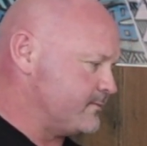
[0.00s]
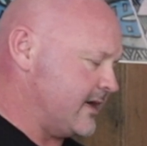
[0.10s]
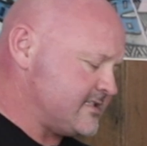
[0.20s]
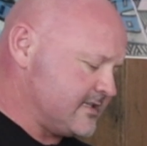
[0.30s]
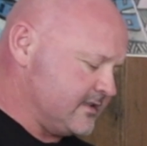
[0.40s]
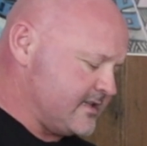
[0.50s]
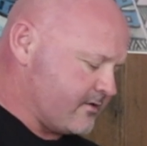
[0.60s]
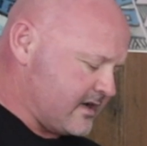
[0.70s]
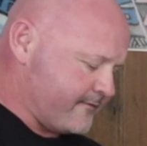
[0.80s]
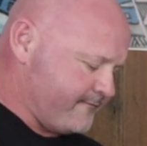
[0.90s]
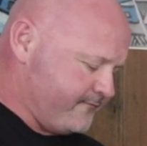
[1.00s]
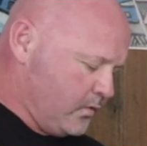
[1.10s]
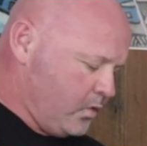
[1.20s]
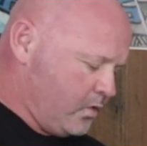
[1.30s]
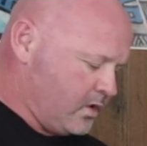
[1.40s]
basically there are
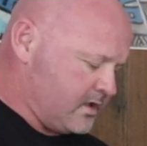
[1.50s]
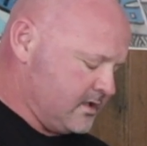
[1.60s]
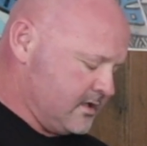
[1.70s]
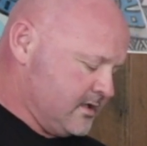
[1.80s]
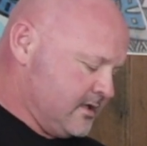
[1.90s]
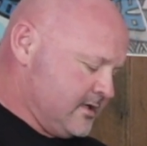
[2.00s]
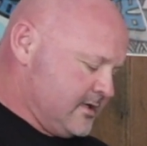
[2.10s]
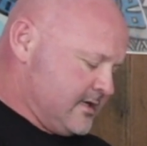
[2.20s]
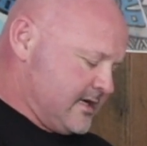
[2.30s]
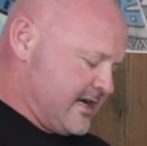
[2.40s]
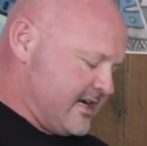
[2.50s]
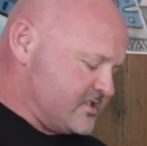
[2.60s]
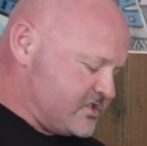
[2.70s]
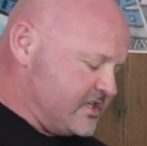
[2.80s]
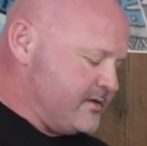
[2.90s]
4
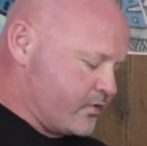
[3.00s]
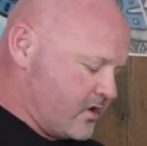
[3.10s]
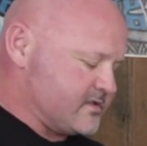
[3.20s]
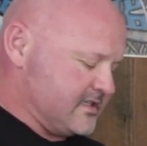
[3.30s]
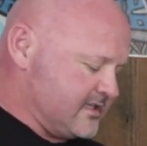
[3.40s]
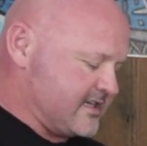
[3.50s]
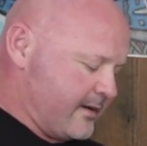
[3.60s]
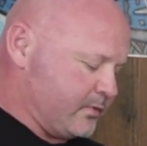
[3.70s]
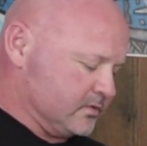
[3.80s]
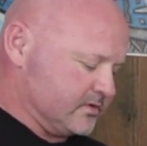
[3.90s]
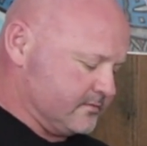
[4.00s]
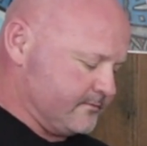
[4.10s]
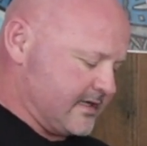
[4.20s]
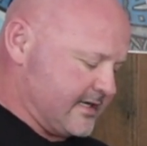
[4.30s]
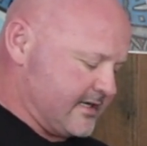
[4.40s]
G protein coupled
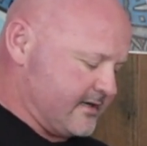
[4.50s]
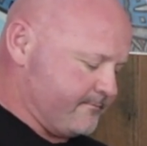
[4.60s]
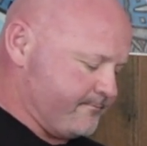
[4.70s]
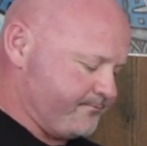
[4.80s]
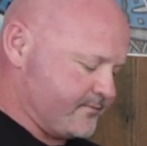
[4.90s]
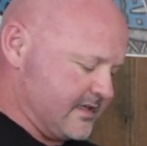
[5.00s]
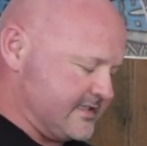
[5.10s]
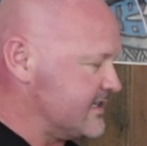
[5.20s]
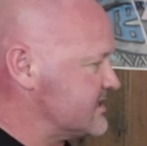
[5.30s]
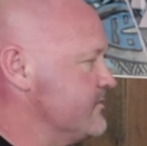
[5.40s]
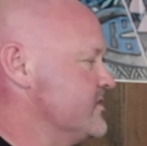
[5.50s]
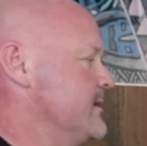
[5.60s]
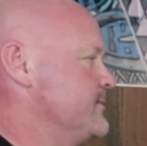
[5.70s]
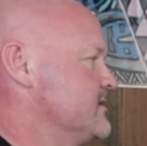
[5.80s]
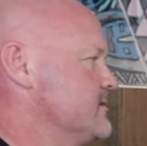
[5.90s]
adenosine
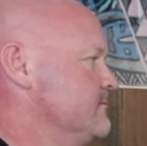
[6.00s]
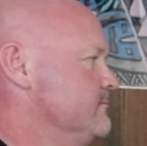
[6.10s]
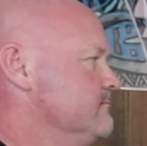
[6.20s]
receptors,